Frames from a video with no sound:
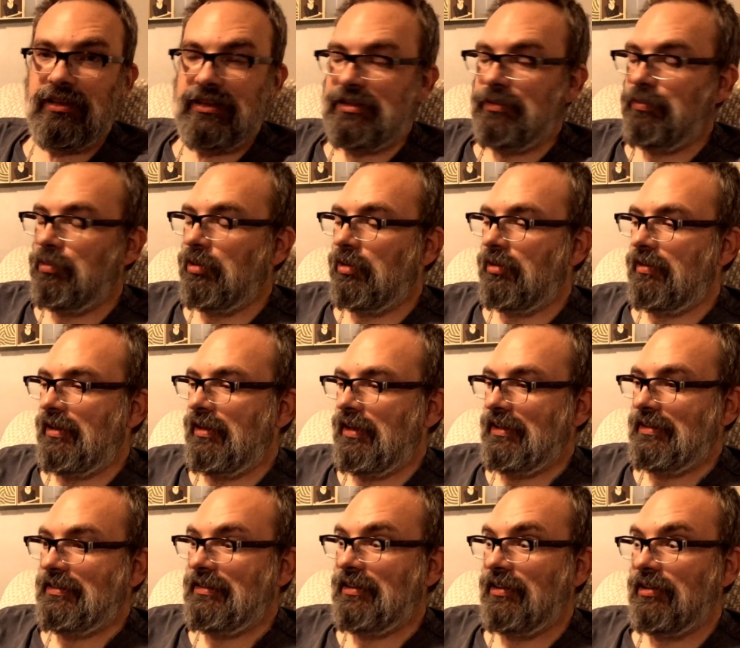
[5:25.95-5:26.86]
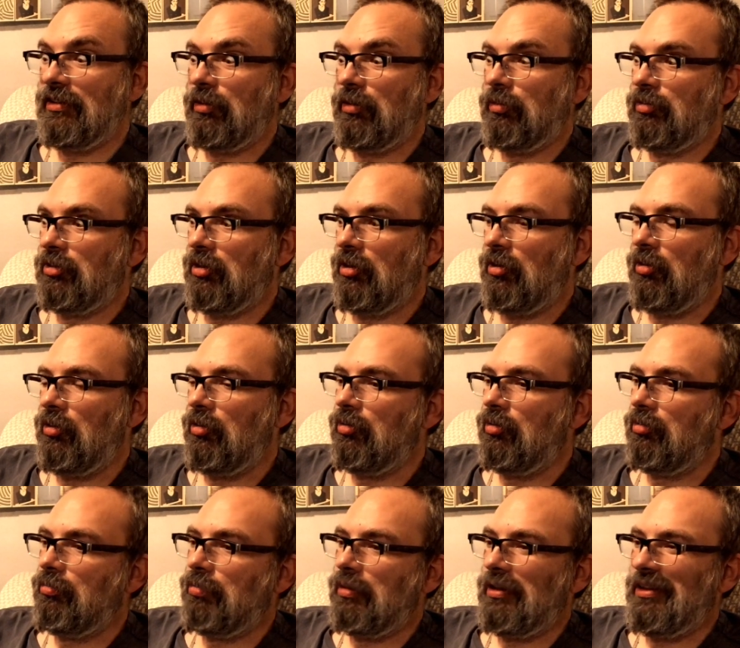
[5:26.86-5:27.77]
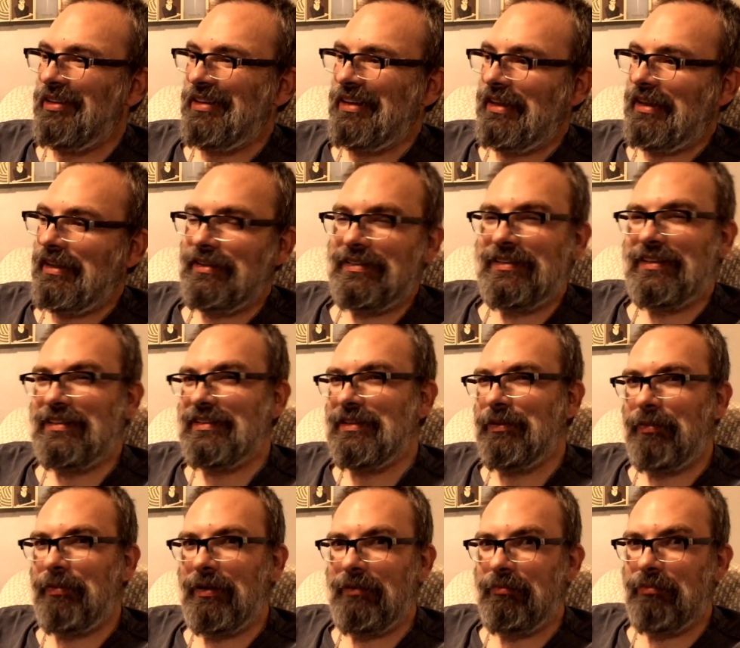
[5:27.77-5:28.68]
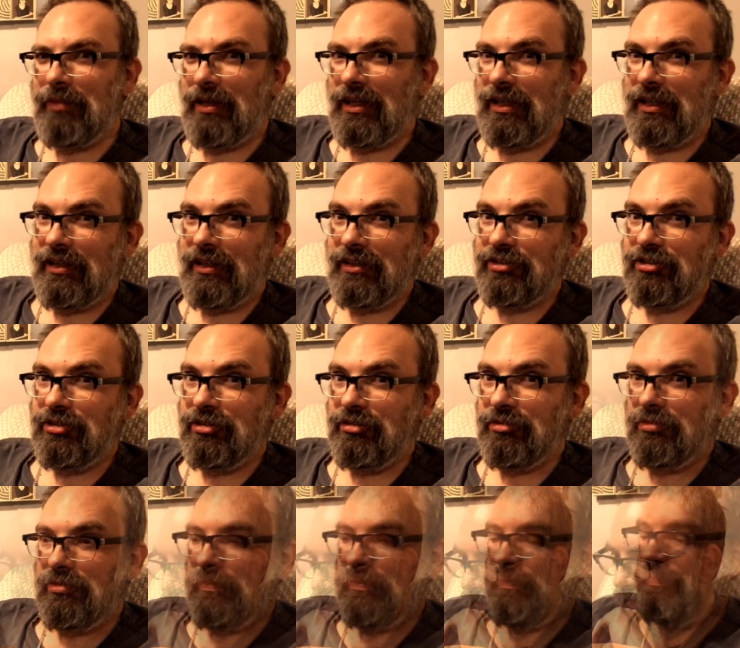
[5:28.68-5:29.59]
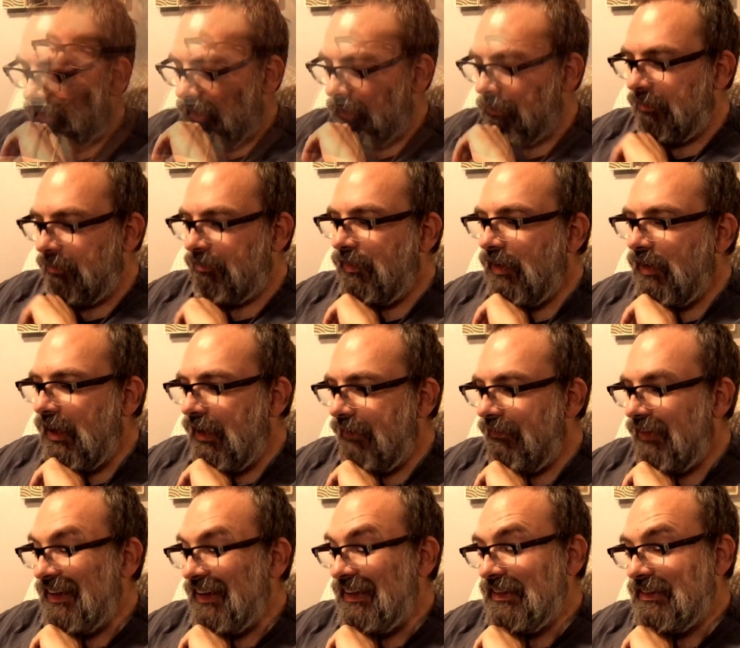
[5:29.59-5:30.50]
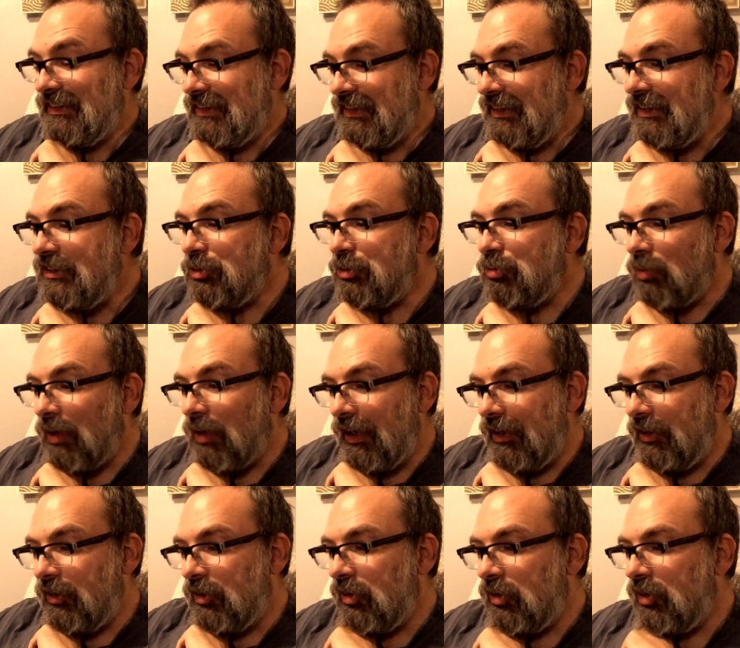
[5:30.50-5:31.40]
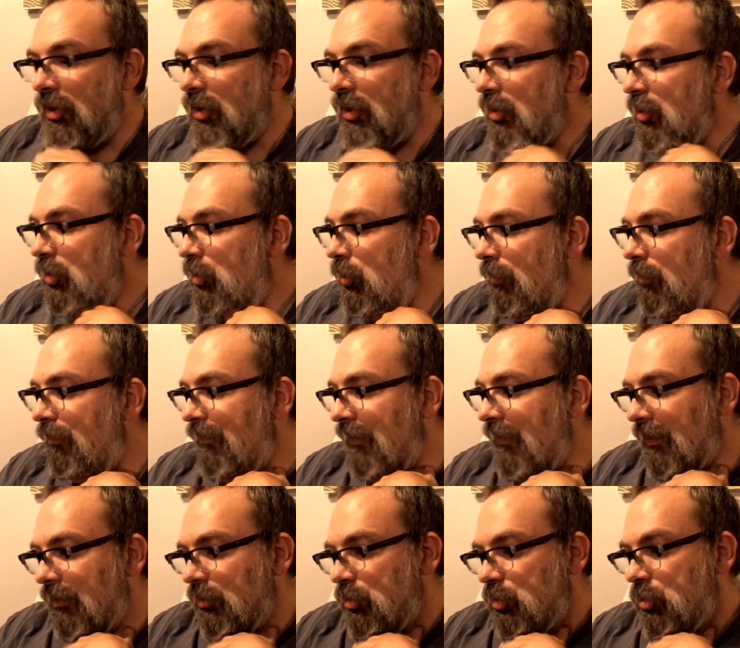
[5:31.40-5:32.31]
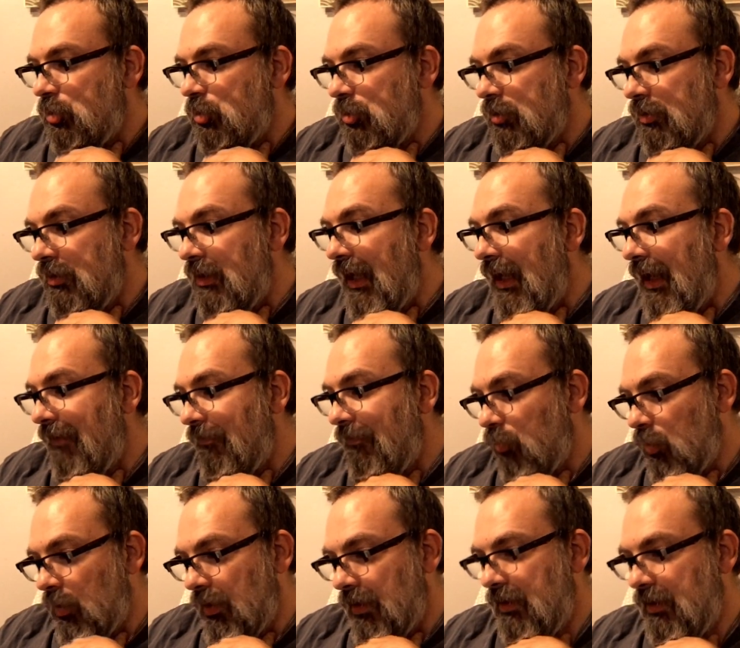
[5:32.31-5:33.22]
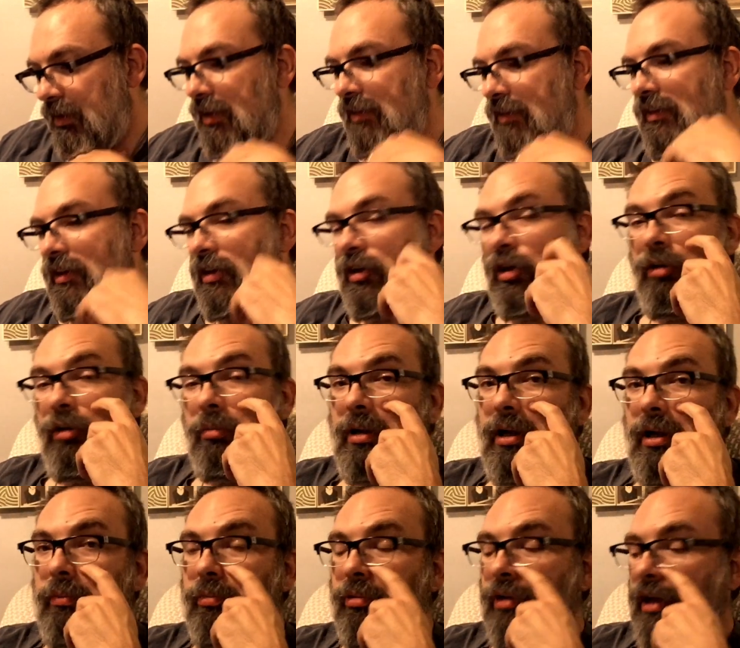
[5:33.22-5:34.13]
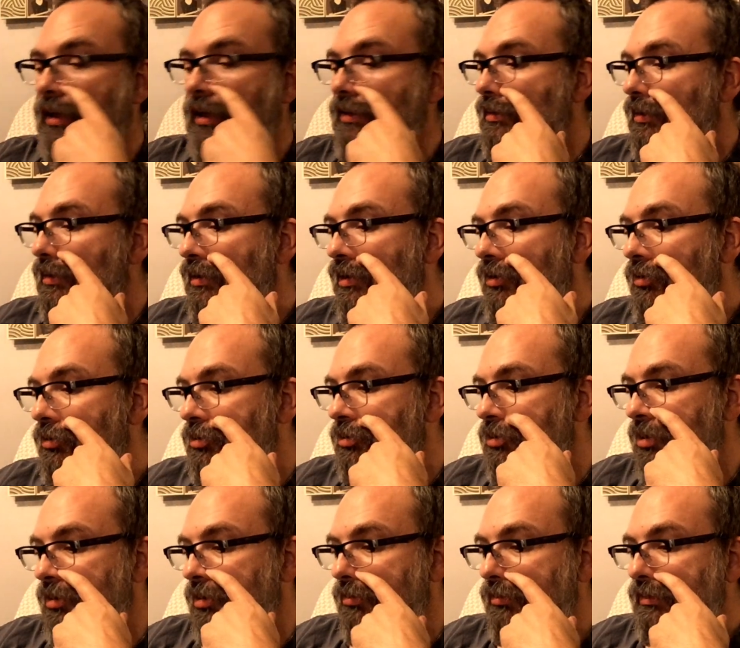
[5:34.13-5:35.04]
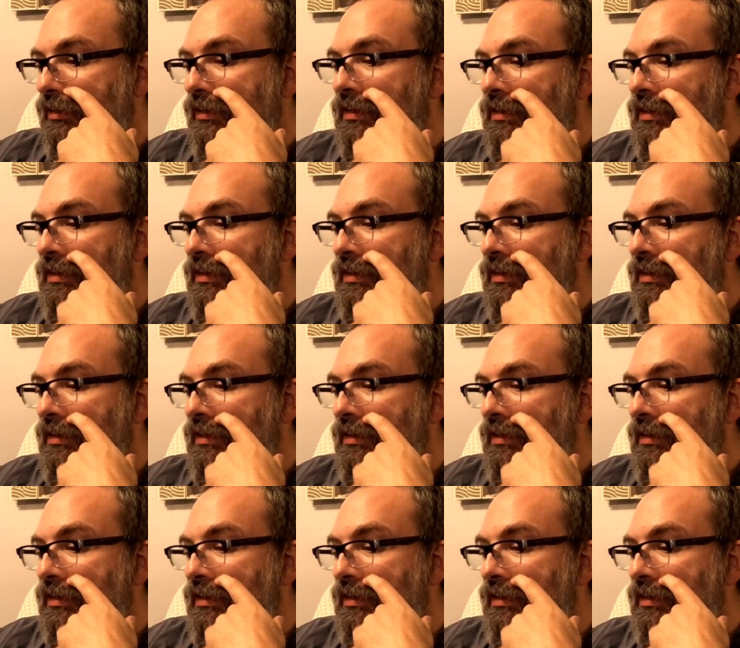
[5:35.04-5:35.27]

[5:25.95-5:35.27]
It's a book that I still don't own, but I anticipate buying soon. Number 5, a deceased writer you felt should have won the Nobel Prize in Literature.